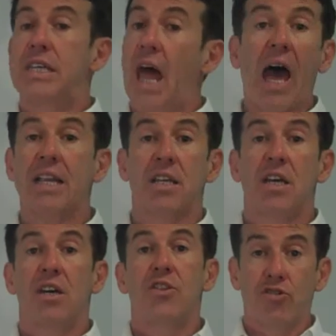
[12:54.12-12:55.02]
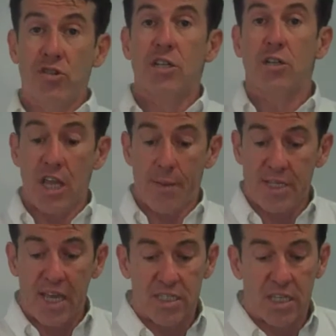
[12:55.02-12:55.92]
not the traditional type
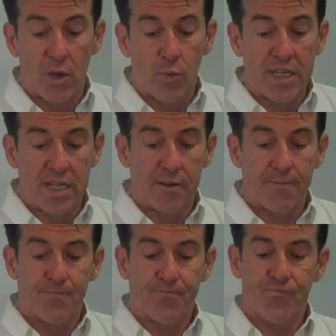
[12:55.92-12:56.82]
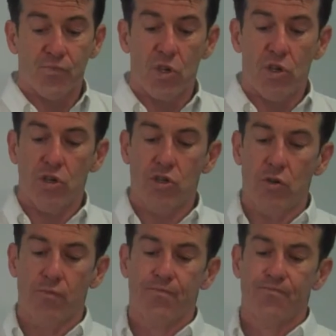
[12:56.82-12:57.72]
of testing that we did.
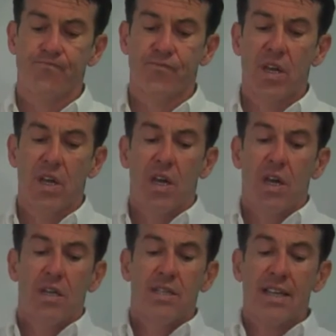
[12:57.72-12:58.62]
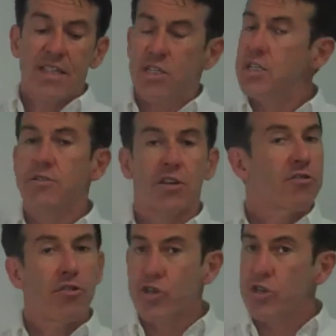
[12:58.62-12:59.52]
So, test engineers are
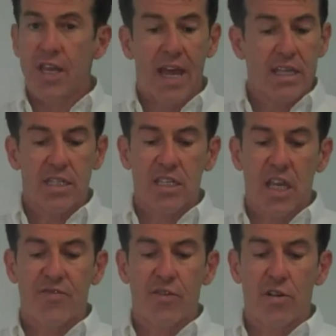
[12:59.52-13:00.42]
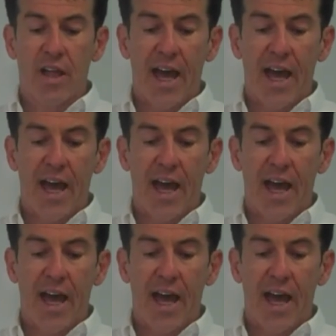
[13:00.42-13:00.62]
crucial to any successful